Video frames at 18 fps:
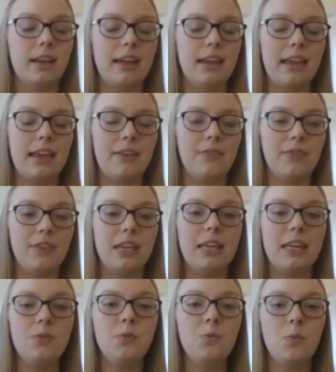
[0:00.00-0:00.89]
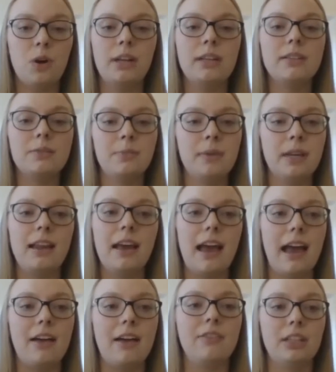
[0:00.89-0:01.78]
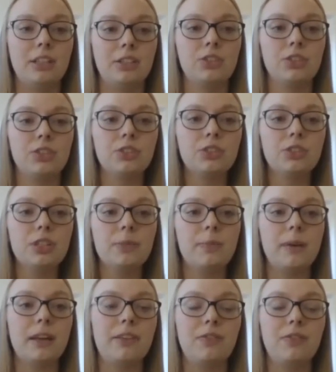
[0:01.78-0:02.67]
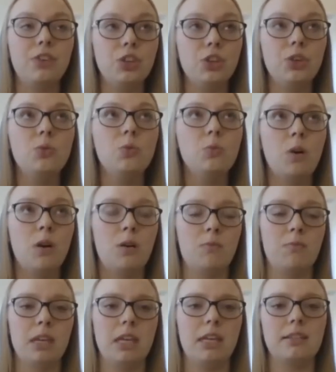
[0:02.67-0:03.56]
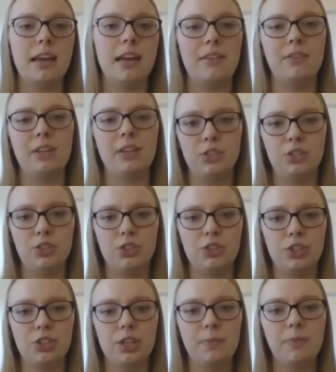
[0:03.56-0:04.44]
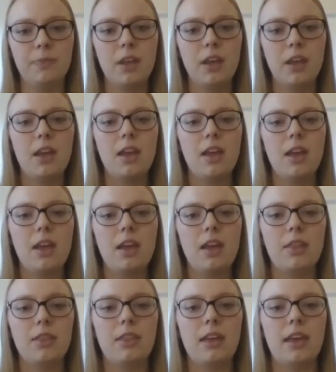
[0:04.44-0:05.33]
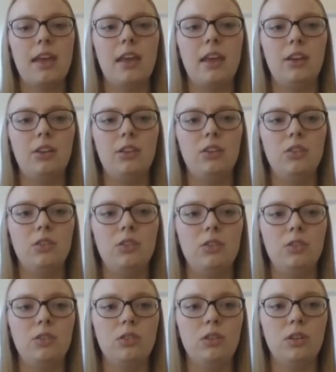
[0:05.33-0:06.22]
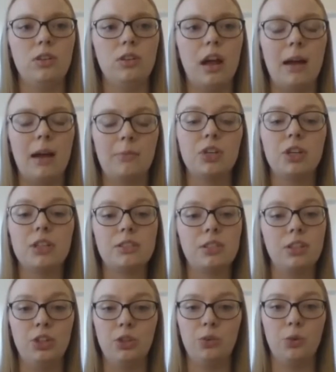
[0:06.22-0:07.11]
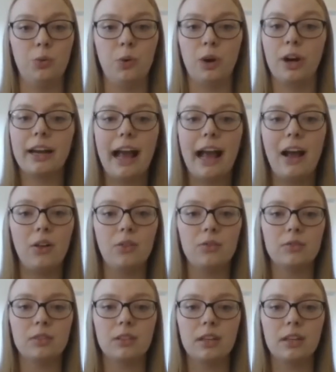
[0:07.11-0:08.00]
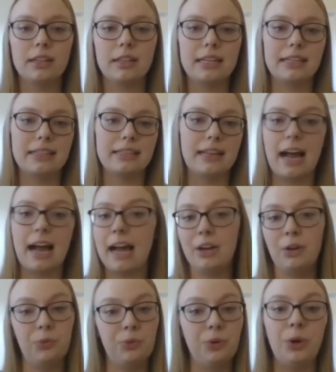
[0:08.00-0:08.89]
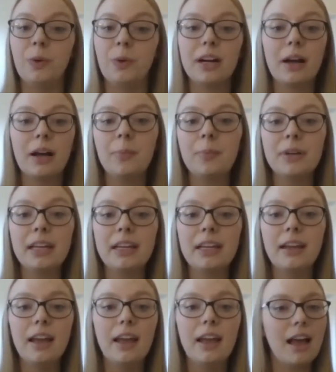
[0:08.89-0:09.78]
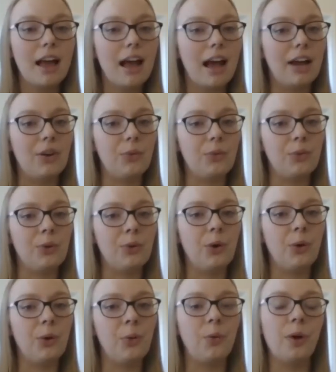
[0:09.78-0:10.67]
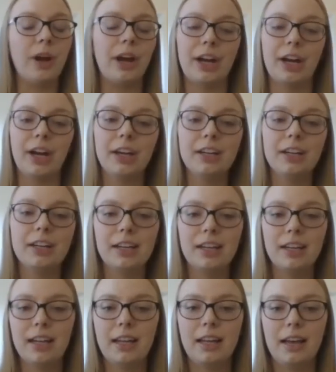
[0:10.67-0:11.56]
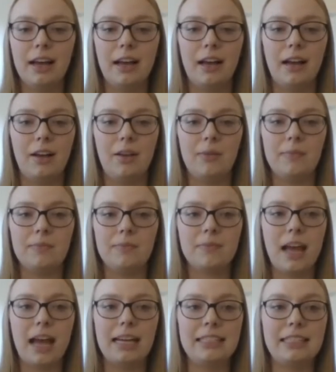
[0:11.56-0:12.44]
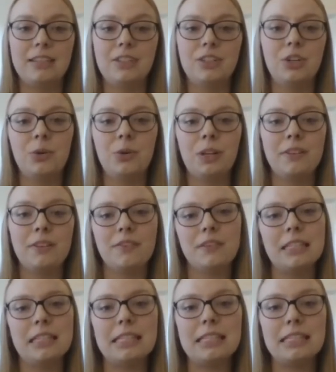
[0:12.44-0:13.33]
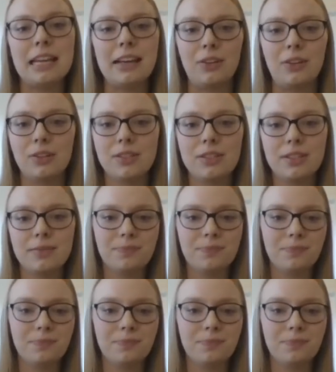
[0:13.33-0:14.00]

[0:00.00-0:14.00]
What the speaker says: if he wants me to have an internship, if you want me to have an internship, then I'm trusting you to work it out, because I don't know what company, I don't know where, I didn't know any of the details.